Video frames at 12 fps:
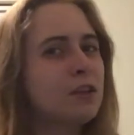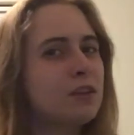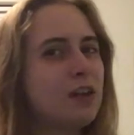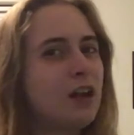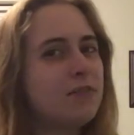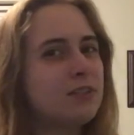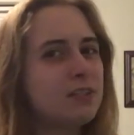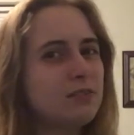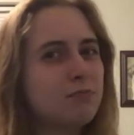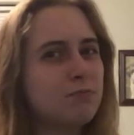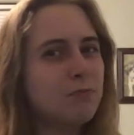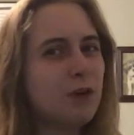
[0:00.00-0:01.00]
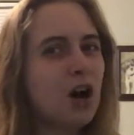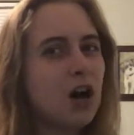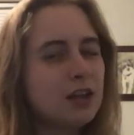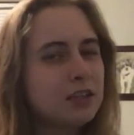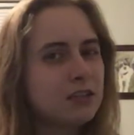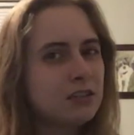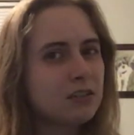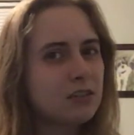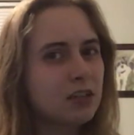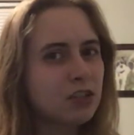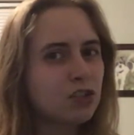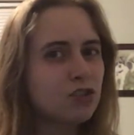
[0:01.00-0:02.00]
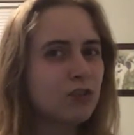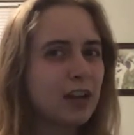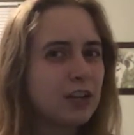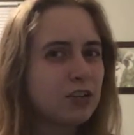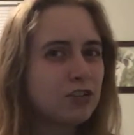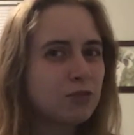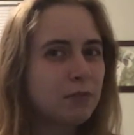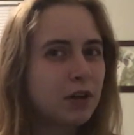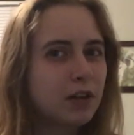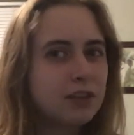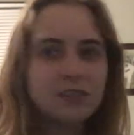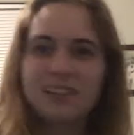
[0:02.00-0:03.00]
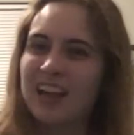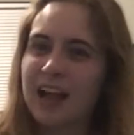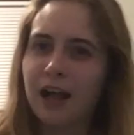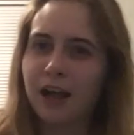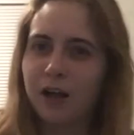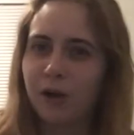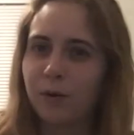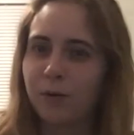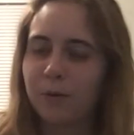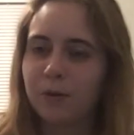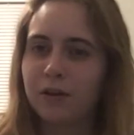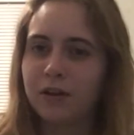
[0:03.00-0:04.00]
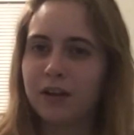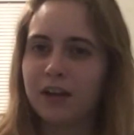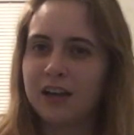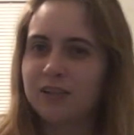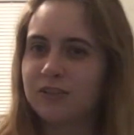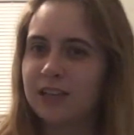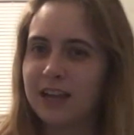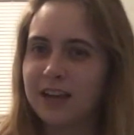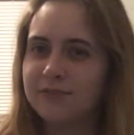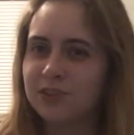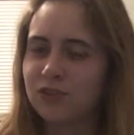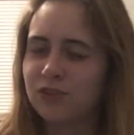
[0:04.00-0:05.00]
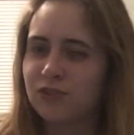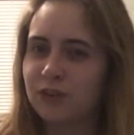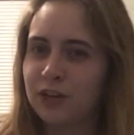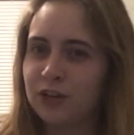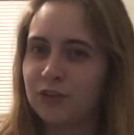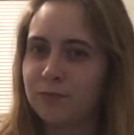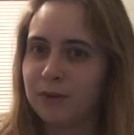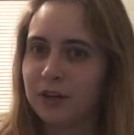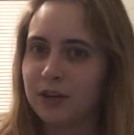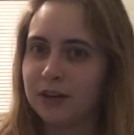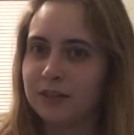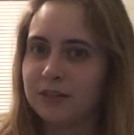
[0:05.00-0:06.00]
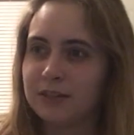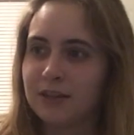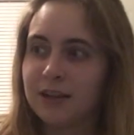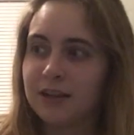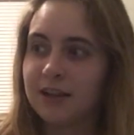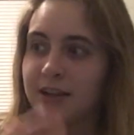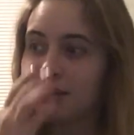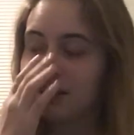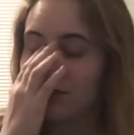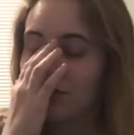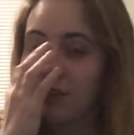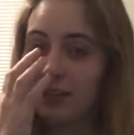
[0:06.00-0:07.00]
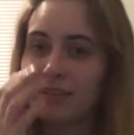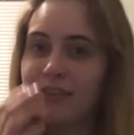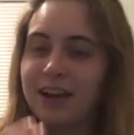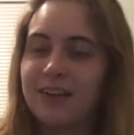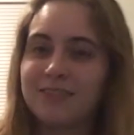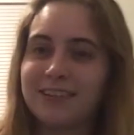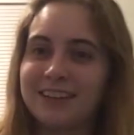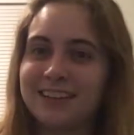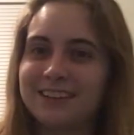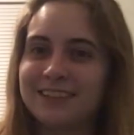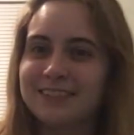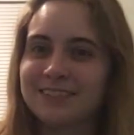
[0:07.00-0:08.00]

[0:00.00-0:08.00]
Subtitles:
they have a bond? A strange bond? How? How do they have this strange bond? And then you kind of have like,